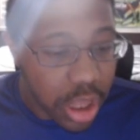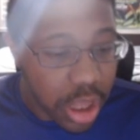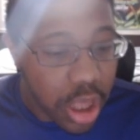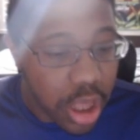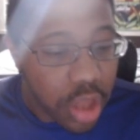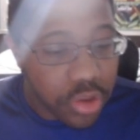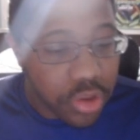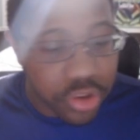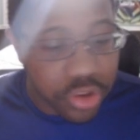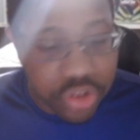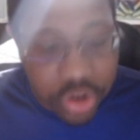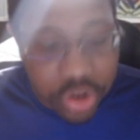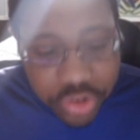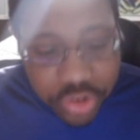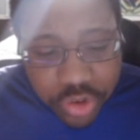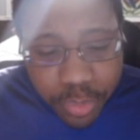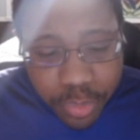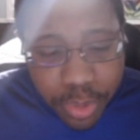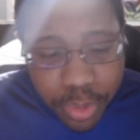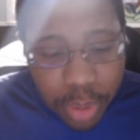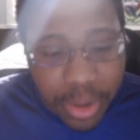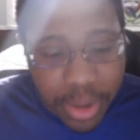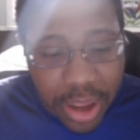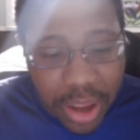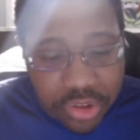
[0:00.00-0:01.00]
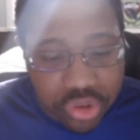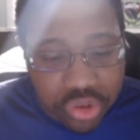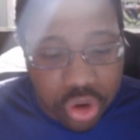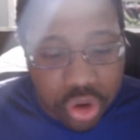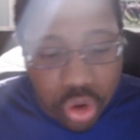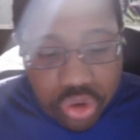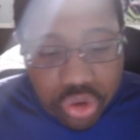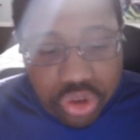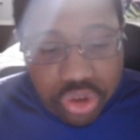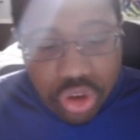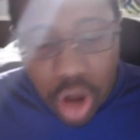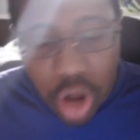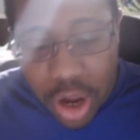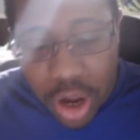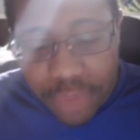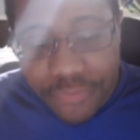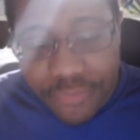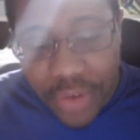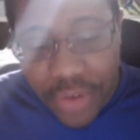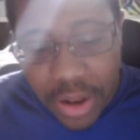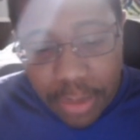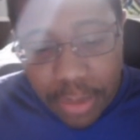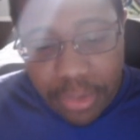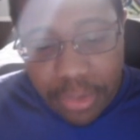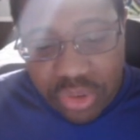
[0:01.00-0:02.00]
The Justice Department has used
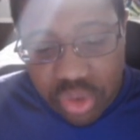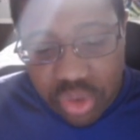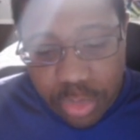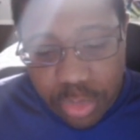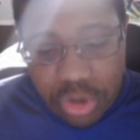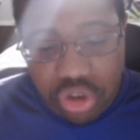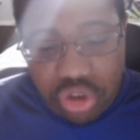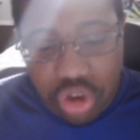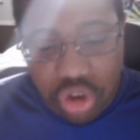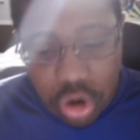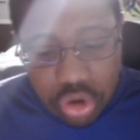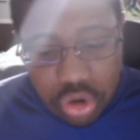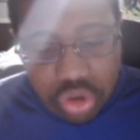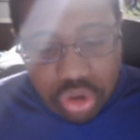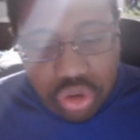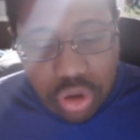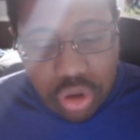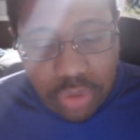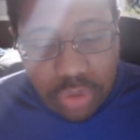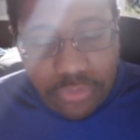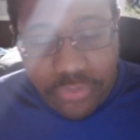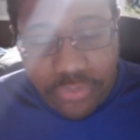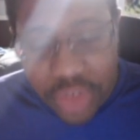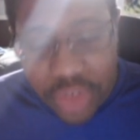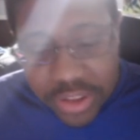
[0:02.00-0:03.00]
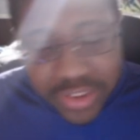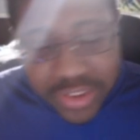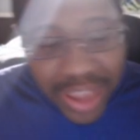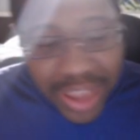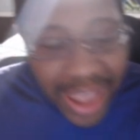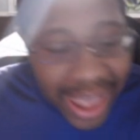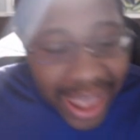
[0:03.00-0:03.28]
nonviolent misdemeanor charges to convict